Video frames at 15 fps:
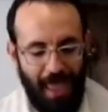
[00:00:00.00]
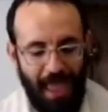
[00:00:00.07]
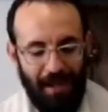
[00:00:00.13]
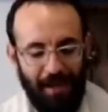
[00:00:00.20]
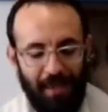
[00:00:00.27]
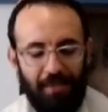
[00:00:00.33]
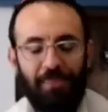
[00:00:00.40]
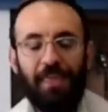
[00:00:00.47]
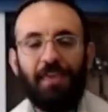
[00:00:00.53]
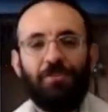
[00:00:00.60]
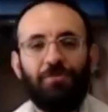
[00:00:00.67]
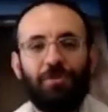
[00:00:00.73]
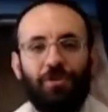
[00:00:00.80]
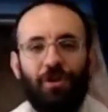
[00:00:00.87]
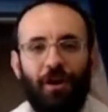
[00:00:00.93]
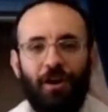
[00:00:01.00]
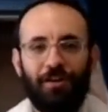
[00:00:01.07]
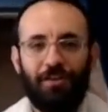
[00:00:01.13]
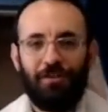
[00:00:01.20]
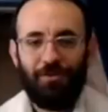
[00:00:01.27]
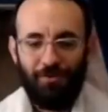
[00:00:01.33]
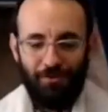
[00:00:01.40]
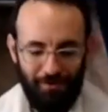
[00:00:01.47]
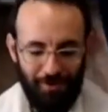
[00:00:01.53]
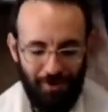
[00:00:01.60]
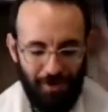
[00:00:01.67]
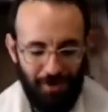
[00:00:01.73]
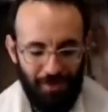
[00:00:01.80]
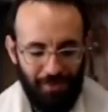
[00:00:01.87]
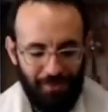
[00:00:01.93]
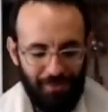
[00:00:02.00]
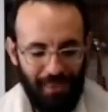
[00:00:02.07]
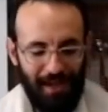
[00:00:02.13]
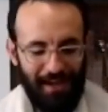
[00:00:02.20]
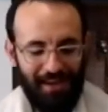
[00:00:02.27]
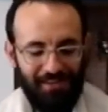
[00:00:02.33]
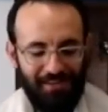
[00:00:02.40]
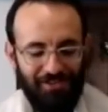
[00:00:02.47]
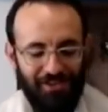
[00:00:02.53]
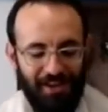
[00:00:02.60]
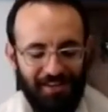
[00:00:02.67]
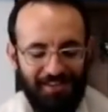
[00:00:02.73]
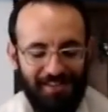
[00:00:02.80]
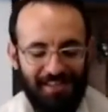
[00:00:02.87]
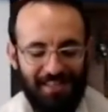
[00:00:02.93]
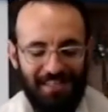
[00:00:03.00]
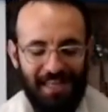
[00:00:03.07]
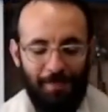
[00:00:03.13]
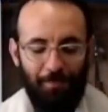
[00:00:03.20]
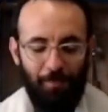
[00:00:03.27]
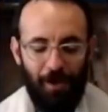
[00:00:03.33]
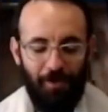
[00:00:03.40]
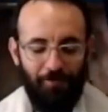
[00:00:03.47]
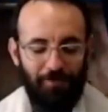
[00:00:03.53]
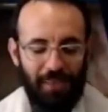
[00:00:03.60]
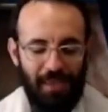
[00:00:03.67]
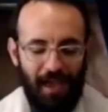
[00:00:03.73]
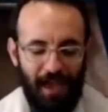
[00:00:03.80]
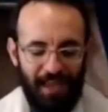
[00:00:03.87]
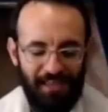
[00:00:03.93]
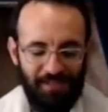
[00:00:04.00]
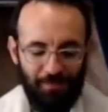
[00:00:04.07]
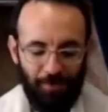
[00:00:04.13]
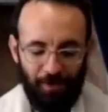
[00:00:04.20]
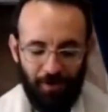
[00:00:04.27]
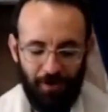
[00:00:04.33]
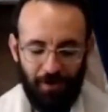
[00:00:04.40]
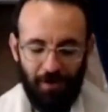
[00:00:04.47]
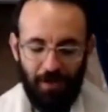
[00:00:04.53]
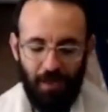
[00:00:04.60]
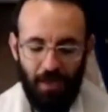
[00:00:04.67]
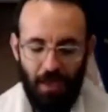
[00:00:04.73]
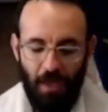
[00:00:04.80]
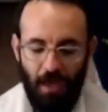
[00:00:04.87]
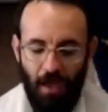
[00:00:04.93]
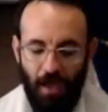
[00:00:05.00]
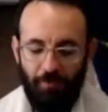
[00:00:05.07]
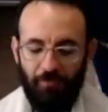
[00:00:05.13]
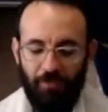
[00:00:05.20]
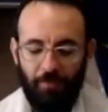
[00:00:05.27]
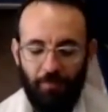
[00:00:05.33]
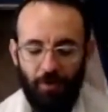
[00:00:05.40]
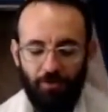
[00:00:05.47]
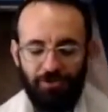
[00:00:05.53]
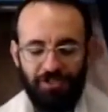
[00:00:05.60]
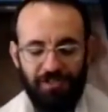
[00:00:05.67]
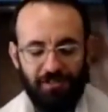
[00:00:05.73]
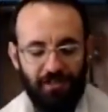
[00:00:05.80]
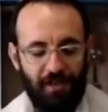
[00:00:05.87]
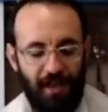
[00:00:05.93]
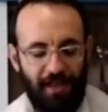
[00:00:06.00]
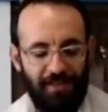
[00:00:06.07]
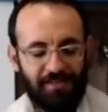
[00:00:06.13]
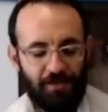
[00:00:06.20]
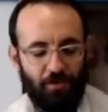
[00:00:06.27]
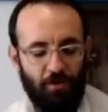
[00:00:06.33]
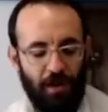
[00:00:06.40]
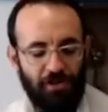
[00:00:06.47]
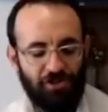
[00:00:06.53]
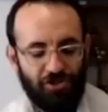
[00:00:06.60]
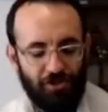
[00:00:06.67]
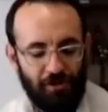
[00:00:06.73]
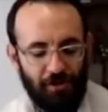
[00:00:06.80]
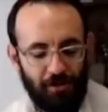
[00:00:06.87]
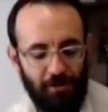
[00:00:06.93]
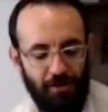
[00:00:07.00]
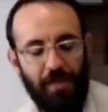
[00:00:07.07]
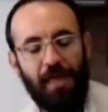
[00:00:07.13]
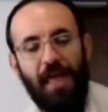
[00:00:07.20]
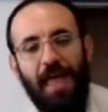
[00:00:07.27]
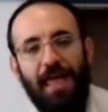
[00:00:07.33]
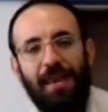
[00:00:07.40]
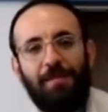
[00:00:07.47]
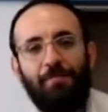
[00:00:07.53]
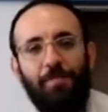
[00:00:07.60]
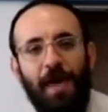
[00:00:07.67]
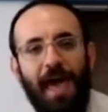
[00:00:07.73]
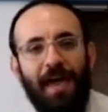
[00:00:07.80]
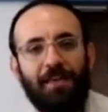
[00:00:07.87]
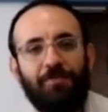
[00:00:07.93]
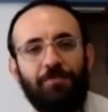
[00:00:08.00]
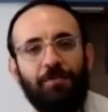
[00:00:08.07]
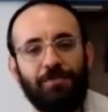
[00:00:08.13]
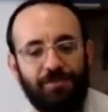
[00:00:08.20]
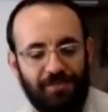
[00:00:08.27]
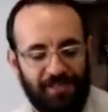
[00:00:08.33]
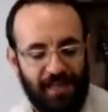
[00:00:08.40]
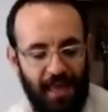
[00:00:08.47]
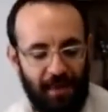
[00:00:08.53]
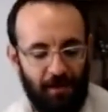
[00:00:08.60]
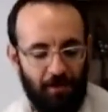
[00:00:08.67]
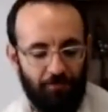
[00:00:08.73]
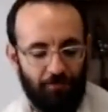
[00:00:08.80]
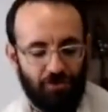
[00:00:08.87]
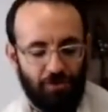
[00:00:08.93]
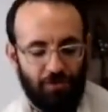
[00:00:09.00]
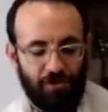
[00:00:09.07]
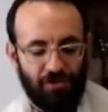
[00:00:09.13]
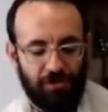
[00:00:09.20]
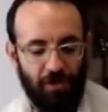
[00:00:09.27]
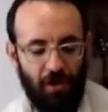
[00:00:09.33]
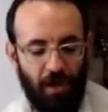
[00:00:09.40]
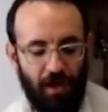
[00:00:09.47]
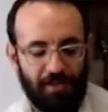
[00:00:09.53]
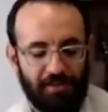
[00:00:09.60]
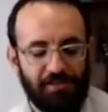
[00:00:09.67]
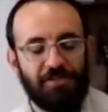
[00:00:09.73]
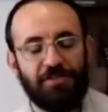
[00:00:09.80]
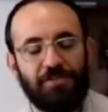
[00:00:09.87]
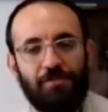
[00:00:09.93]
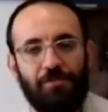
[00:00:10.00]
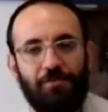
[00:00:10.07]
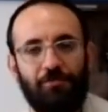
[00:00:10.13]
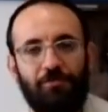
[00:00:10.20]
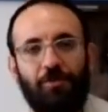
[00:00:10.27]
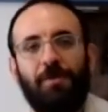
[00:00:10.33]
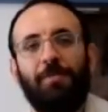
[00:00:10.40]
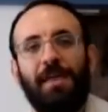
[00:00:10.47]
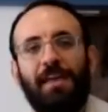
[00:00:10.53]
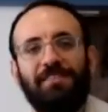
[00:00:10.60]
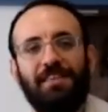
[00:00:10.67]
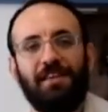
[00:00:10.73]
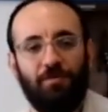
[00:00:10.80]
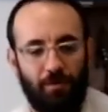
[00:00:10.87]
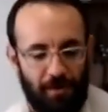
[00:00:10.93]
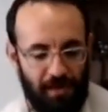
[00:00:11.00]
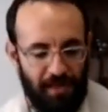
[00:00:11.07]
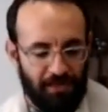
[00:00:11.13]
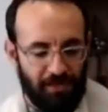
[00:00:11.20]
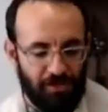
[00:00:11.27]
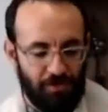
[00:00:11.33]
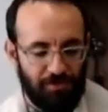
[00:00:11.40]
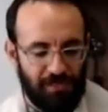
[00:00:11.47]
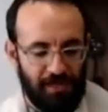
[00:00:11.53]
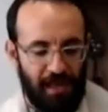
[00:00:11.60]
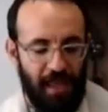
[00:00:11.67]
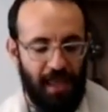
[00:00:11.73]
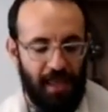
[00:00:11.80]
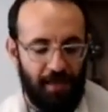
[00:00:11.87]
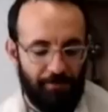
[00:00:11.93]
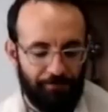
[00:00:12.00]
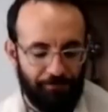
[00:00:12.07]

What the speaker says: And I think you could argue that it is just the tip of the iceberg of the most consequential and impactful set of Jewish laws from antiquity to today.